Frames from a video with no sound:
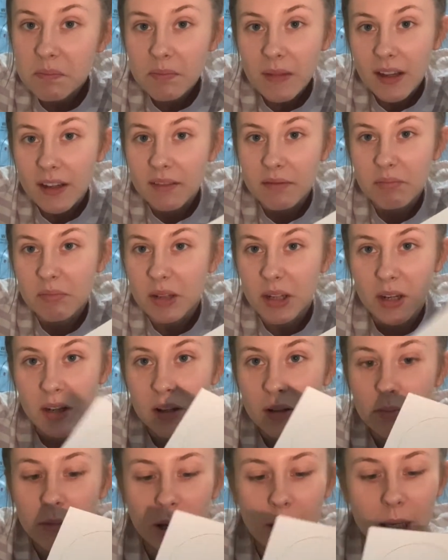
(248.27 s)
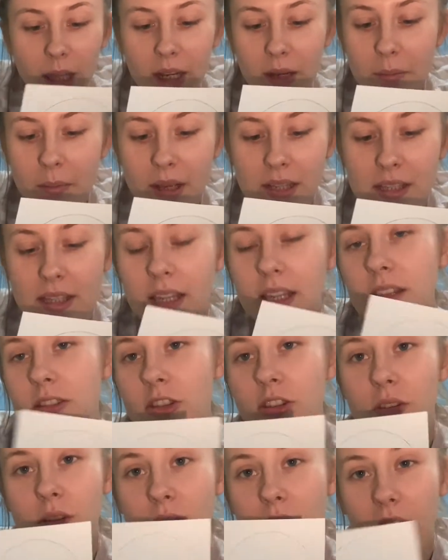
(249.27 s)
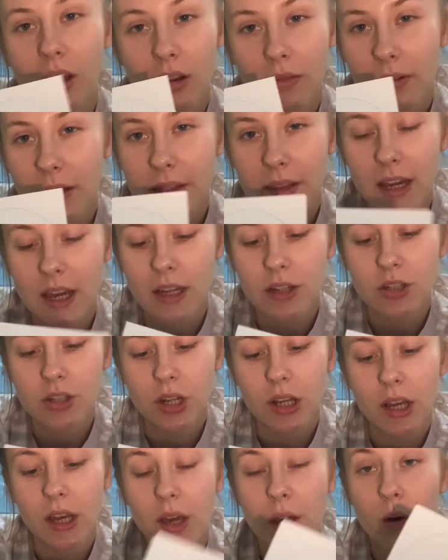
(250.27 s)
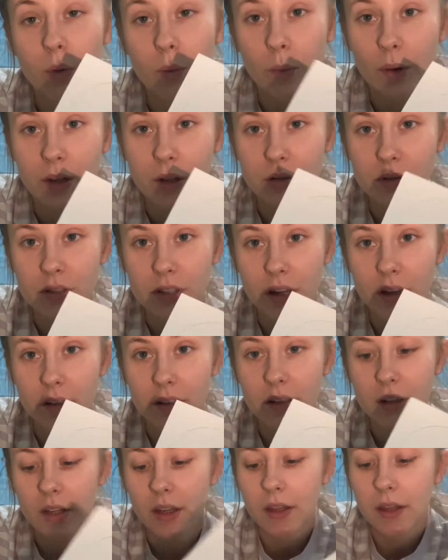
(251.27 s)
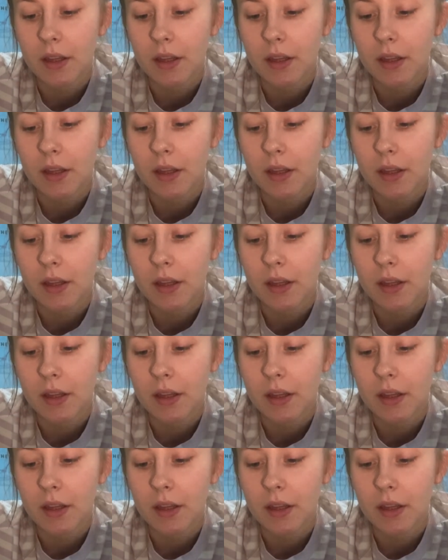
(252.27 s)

and you know, you might get it messy, so you can colour around the edge when you're done.